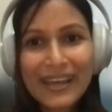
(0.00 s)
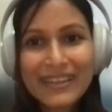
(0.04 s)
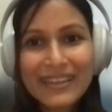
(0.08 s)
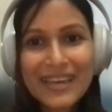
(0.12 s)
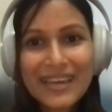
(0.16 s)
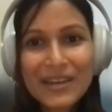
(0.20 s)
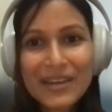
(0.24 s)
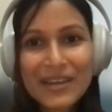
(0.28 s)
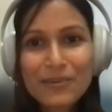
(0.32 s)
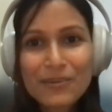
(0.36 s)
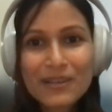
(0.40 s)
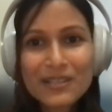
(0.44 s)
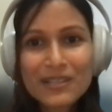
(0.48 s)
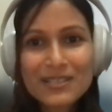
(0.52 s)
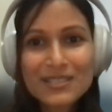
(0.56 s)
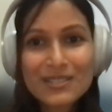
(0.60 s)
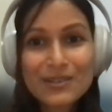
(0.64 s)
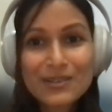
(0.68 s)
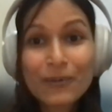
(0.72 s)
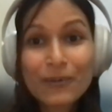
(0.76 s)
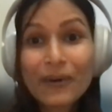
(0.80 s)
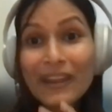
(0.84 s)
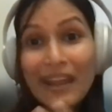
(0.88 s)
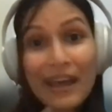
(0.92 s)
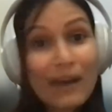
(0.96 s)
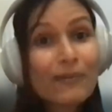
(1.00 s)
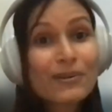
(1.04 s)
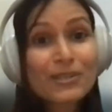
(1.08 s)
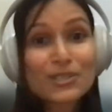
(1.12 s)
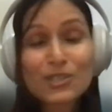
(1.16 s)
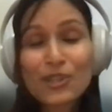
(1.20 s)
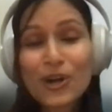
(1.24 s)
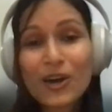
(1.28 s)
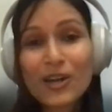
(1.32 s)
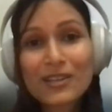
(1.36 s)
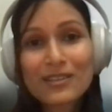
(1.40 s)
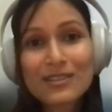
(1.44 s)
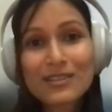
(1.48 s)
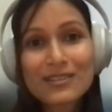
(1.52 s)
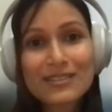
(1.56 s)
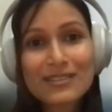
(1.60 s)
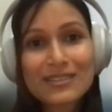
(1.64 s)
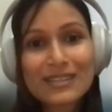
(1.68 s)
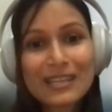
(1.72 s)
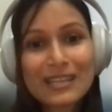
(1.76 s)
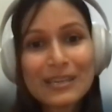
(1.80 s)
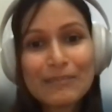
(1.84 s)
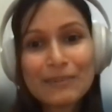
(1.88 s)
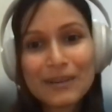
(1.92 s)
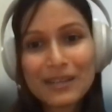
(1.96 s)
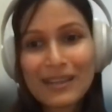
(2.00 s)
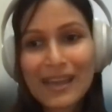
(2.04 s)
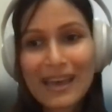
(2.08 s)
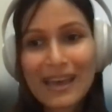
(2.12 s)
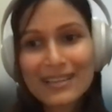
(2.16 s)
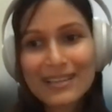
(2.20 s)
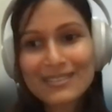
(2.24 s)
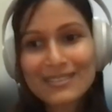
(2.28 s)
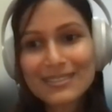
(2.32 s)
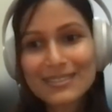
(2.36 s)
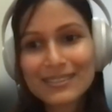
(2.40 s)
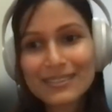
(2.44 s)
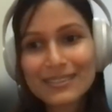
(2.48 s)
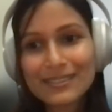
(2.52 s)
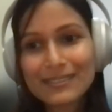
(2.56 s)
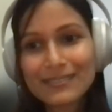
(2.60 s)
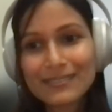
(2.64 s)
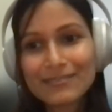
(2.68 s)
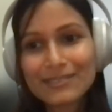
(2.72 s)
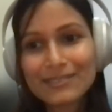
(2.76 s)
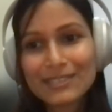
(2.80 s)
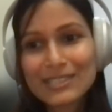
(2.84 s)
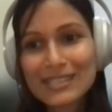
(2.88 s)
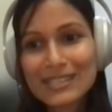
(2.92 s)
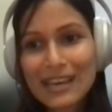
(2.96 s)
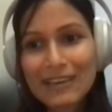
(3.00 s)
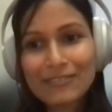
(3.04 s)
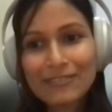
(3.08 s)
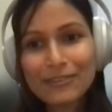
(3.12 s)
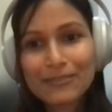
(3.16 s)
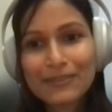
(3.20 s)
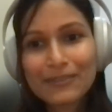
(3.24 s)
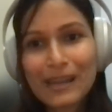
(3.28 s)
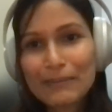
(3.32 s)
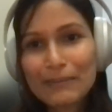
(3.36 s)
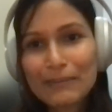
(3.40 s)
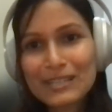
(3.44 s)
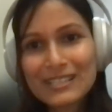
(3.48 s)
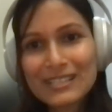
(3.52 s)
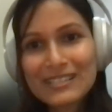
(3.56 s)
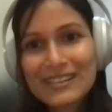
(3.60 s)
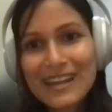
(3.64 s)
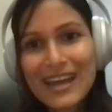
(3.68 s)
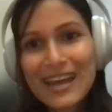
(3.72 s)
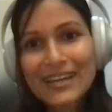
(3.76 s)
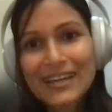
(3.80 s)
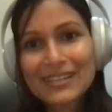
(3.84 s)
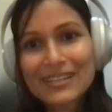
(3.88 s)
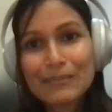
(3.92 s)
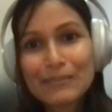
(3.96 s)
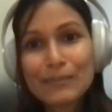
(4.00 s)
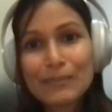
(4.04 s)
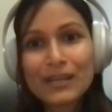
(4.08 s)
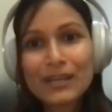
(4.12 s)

And that was when I was not even as a staff of Climate Interactive,